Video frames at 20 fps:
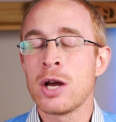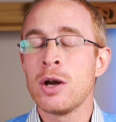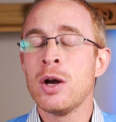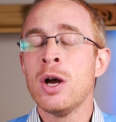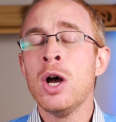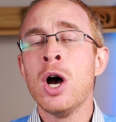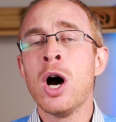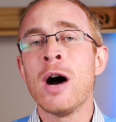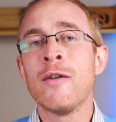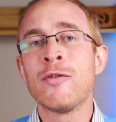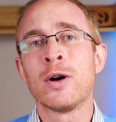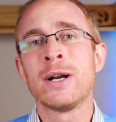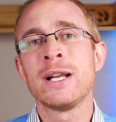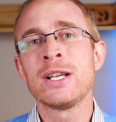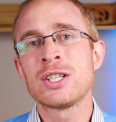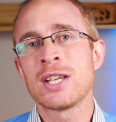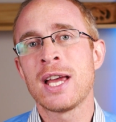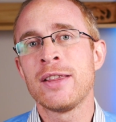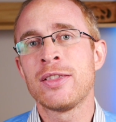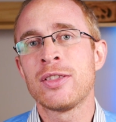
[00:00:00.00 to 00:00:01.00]
So I've
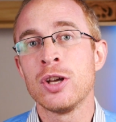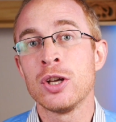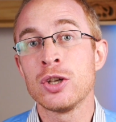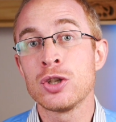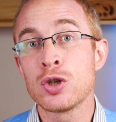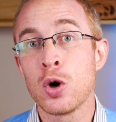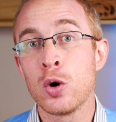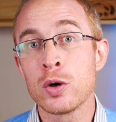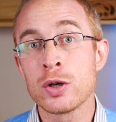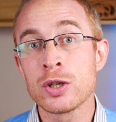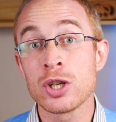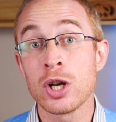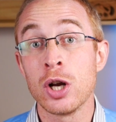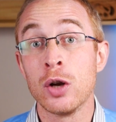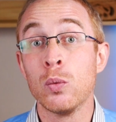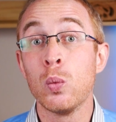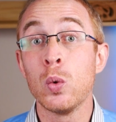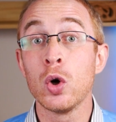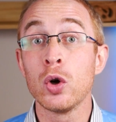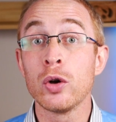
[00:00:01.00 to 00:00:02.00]
already said that dogs
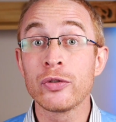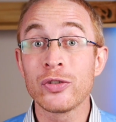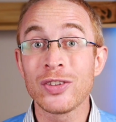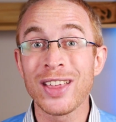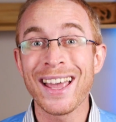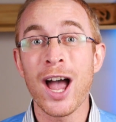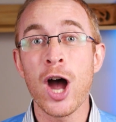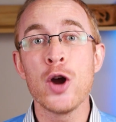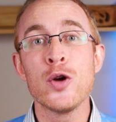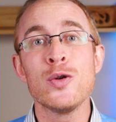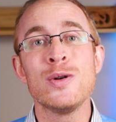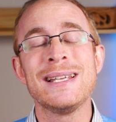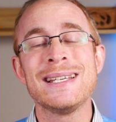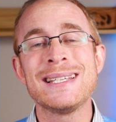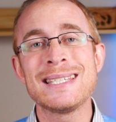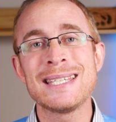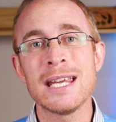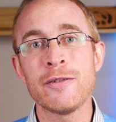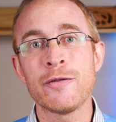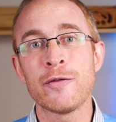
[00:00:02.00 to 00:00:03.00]
and wolves, they
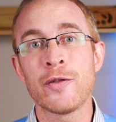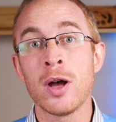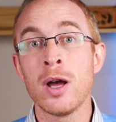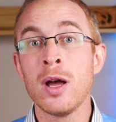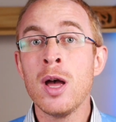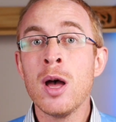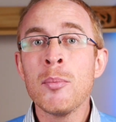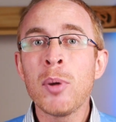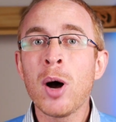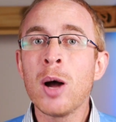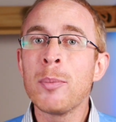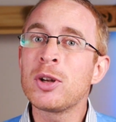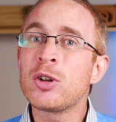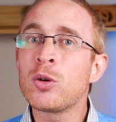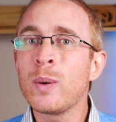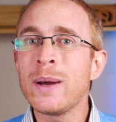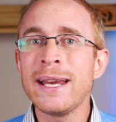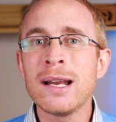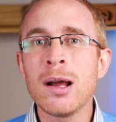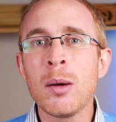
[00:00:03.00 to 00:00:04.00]
only differ by
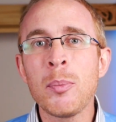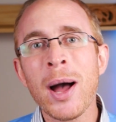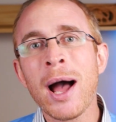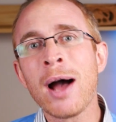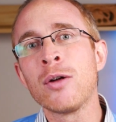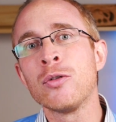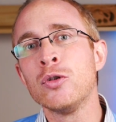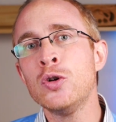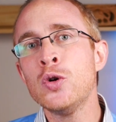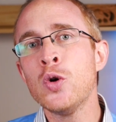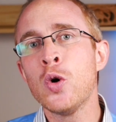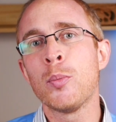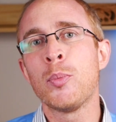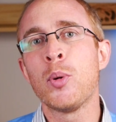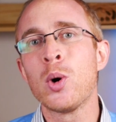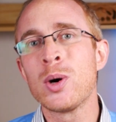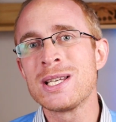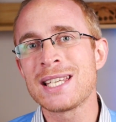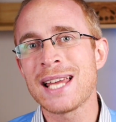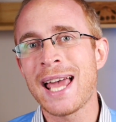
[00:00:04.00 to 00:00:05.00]
between about
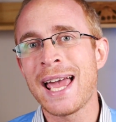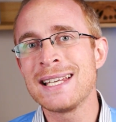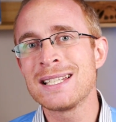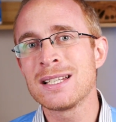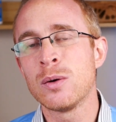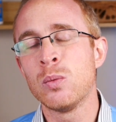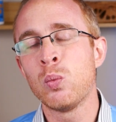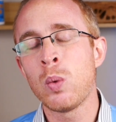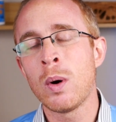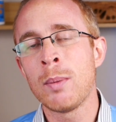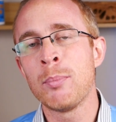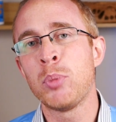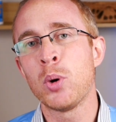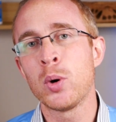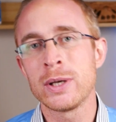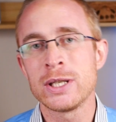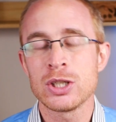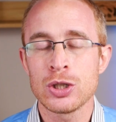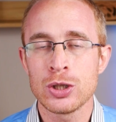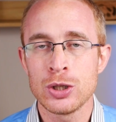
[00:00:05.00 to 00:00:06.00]
0.8 and
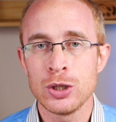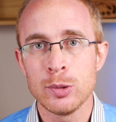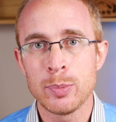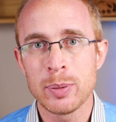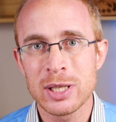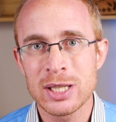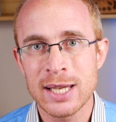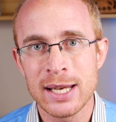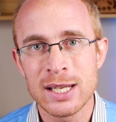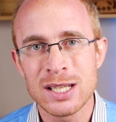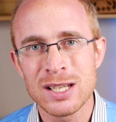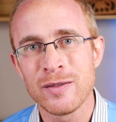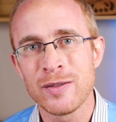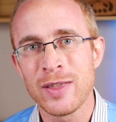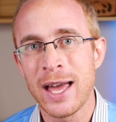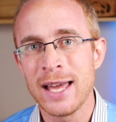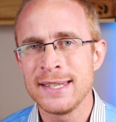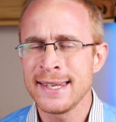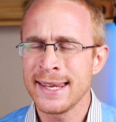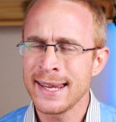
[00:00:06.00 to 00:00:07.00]
1.2%
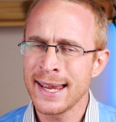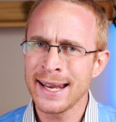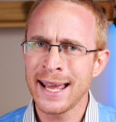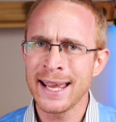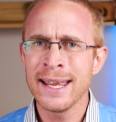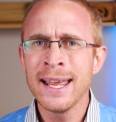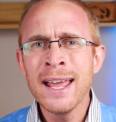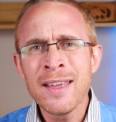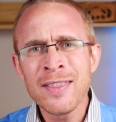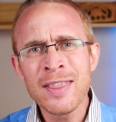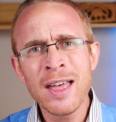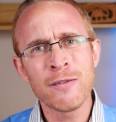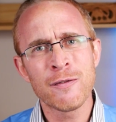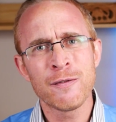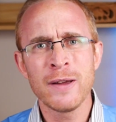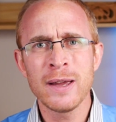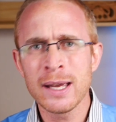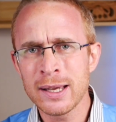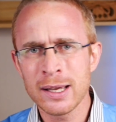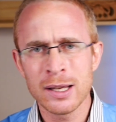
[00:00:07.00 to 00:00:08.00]
of their DNA. That
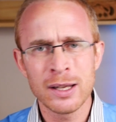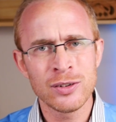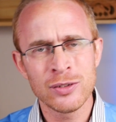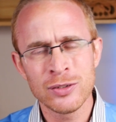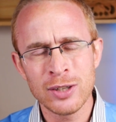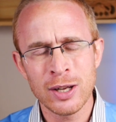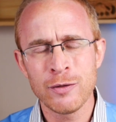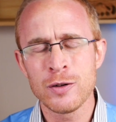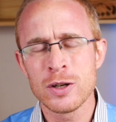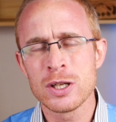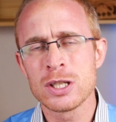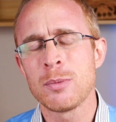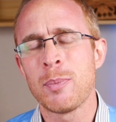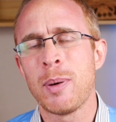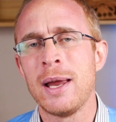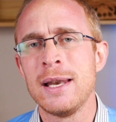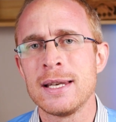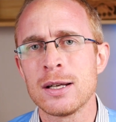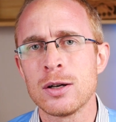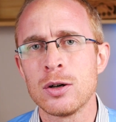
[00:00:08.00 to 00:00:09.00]
figure differs
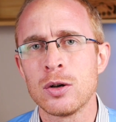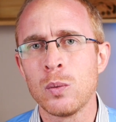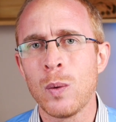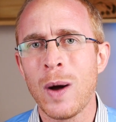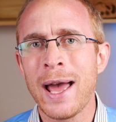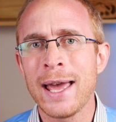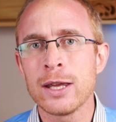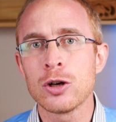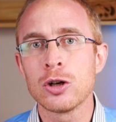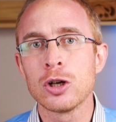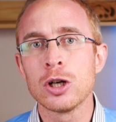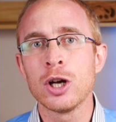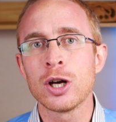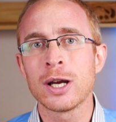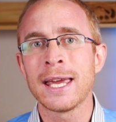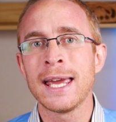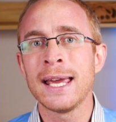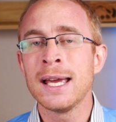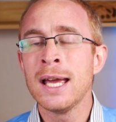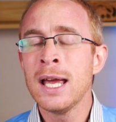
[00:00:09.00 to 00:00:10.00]
depending on where you're
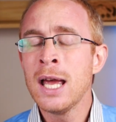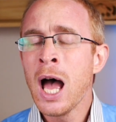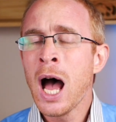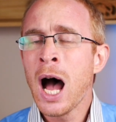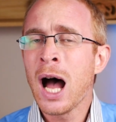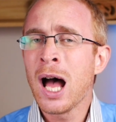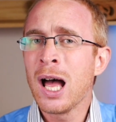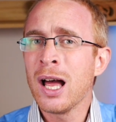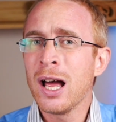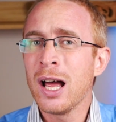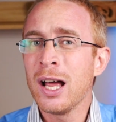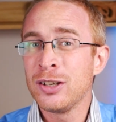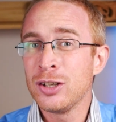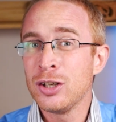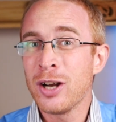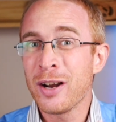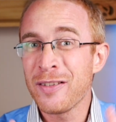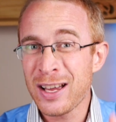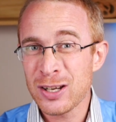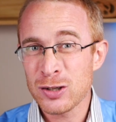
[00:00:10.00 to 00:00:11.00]
looking.
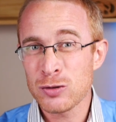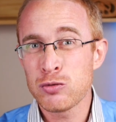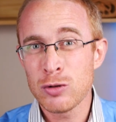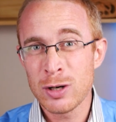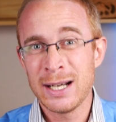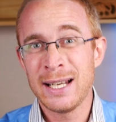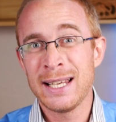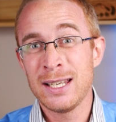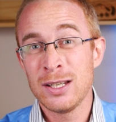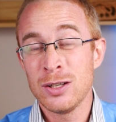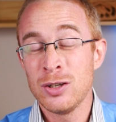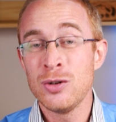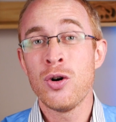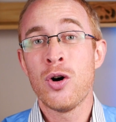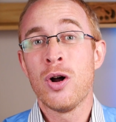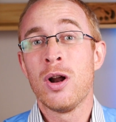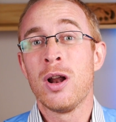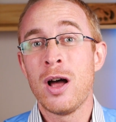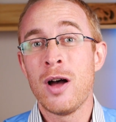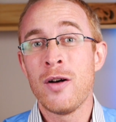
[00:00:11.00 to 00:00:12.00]
And you know, that's really
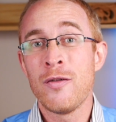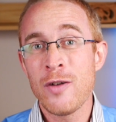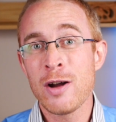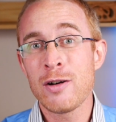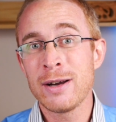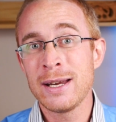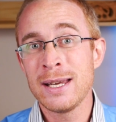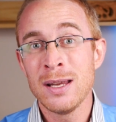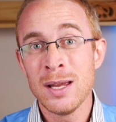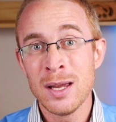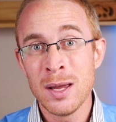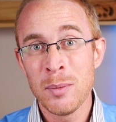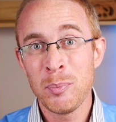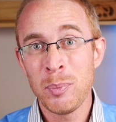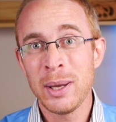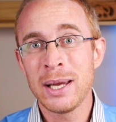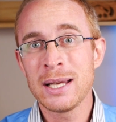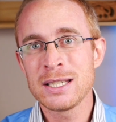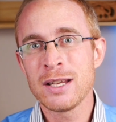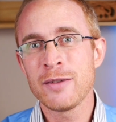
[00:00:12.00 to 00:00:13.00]
not a very
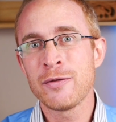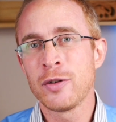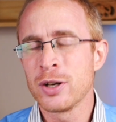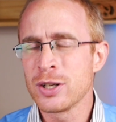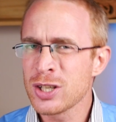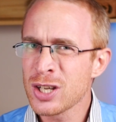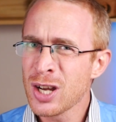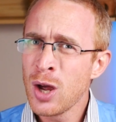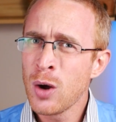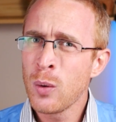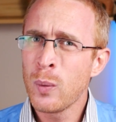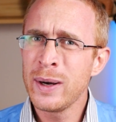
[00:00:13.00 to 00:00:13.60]
big difference.